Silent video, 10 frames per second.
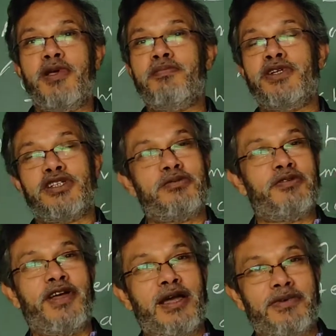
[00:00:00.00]
members of the
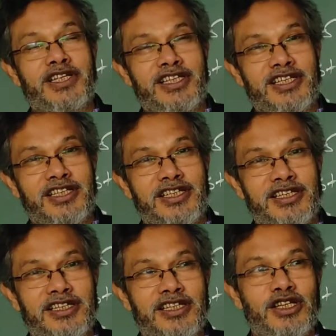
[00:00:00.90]
family.
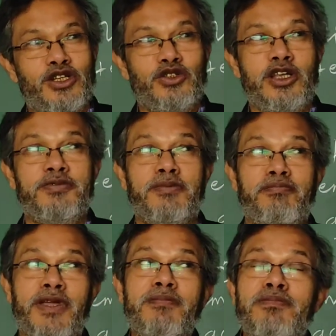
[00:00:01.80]
So if the
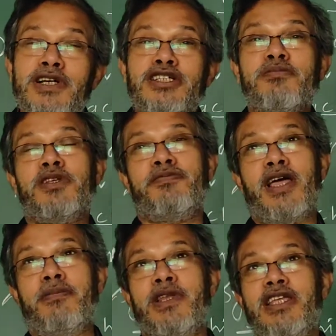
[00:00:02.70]
members of the
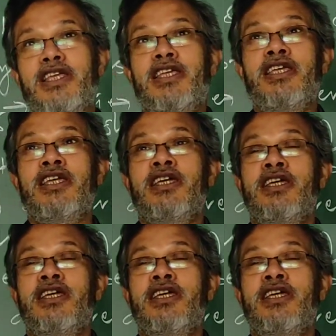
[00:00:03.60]
family